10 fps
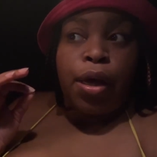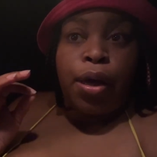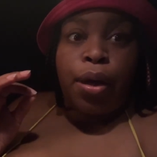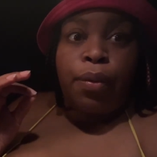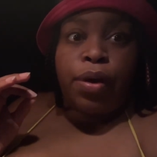
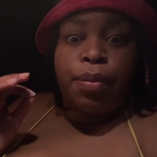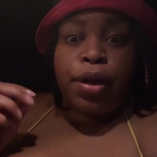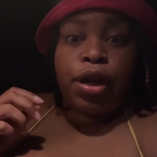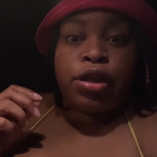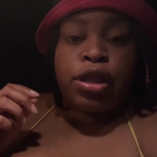We've been
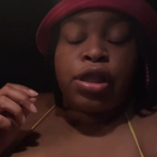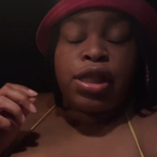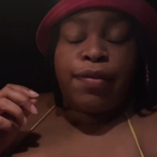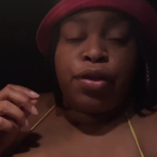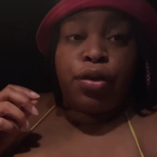here since
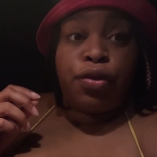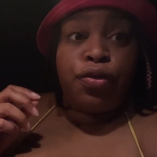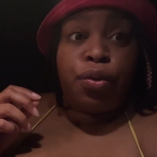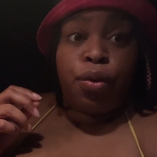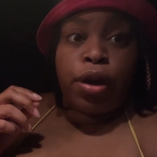
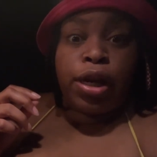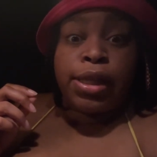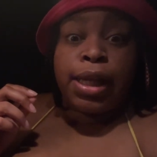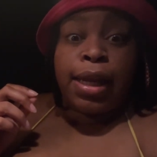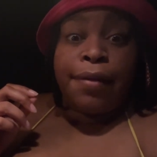7:34 and it's
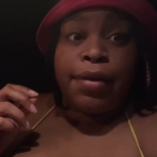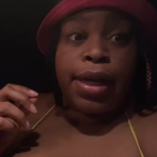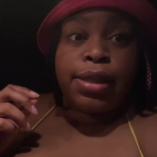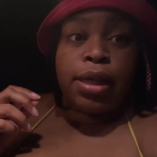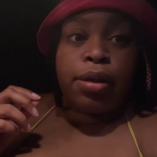
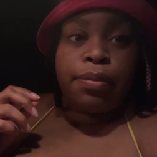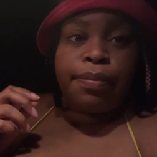11:19.